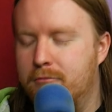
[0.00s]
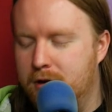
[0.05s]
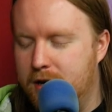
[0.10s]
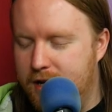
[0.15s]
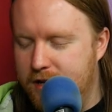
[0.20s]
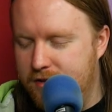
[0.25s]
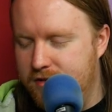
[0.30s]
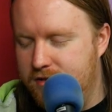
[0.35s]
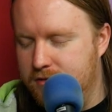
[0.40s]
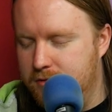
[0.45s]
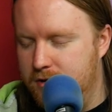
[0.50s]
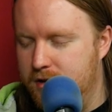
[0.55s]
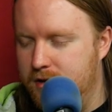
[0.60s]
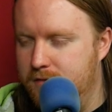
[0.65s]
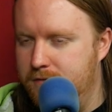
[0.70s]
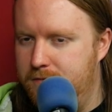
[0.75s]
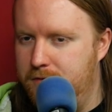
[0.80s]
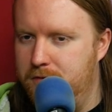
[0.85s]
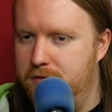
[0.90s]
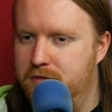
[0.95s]
when I used to work
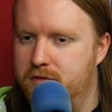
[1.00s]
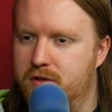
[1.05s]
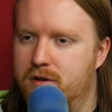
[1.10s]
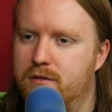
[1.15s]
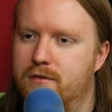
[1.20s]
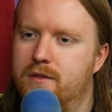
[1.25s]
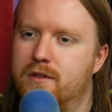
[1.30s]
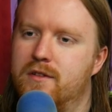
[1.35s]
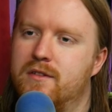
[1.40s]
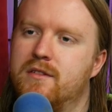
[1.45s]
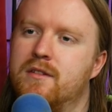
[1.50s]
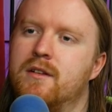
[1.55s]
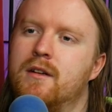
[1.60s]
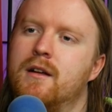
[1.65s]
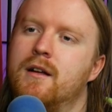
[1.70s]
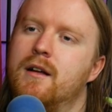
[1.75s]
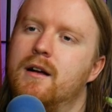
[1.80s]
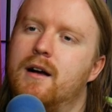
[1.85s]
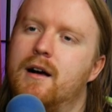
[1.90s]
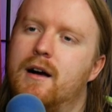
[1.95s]
in food service,
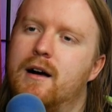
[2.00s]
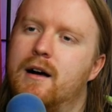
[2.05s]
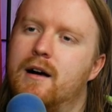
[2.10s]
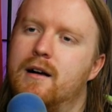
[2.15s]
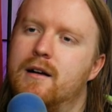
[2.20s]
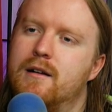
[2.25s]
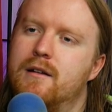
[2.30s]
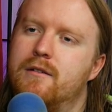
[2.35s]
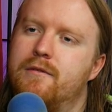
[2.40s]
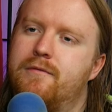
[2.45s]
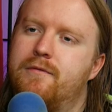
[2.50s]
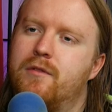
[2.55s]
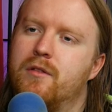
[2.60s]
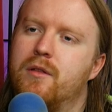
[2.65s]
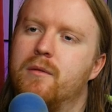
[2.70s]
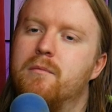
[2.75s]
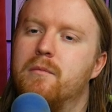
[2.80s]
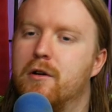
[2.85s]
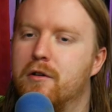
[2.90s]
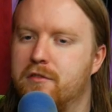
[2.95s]
uh, for
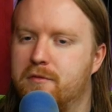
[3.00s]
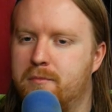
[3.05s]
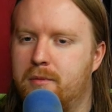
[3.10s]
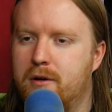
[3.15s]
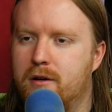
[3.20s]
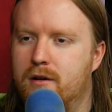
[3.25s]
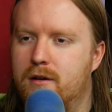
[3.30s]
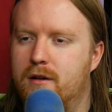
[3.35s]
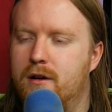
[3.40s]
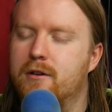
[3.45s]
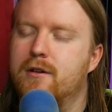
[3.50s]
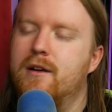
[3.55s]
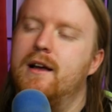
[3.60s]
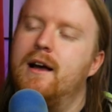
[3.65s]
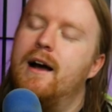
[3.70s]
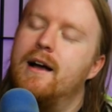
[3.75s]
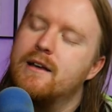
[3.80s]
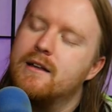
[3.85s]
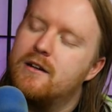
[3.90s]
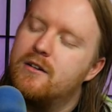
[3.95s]
the most part, okay,
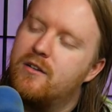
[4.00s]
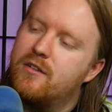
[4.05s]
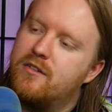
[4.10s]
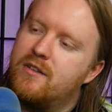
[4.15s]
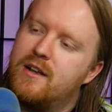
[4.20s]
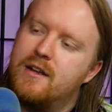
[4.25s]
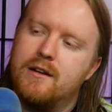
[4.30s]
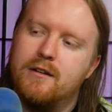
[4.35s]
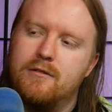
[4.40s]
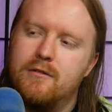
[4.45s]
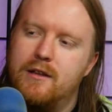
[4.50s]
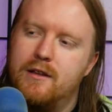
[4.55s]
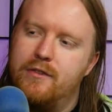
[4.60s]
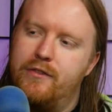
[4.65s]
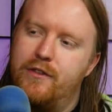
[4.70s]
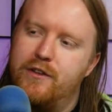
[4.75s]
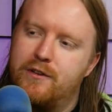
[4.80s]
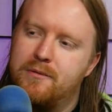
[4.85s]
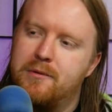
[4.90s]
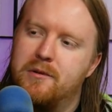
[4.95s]
I can understand
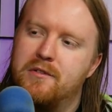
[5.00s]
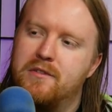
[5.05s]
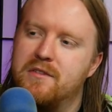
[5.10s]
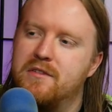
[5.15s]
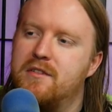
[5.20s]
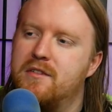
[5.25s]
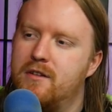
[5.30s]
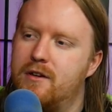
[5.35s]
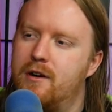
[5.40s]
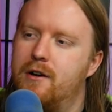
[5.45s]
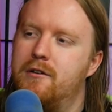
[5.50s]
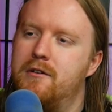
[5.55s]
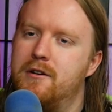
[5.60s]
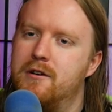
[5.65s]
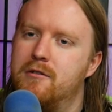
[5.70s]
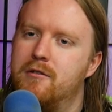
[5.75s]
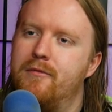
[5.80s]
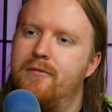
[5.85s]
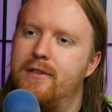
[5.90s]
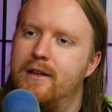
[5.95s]
in this person's
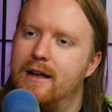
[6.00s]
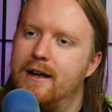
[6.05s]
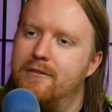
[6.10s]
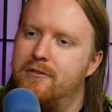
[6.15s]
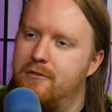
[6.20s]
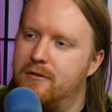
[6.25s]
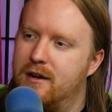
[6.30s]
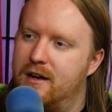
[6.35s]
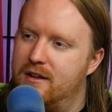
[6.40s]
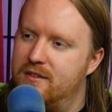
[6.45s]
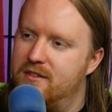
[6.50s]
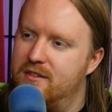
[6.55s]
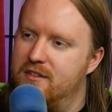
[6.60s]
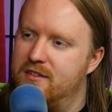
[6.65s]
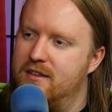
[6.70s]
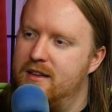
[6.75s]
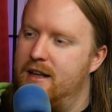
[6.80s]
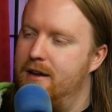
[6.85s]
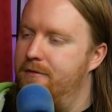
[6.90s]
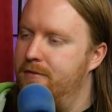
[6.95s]
scenario if they have
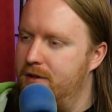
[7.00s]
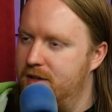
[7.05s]
psoriasis and they have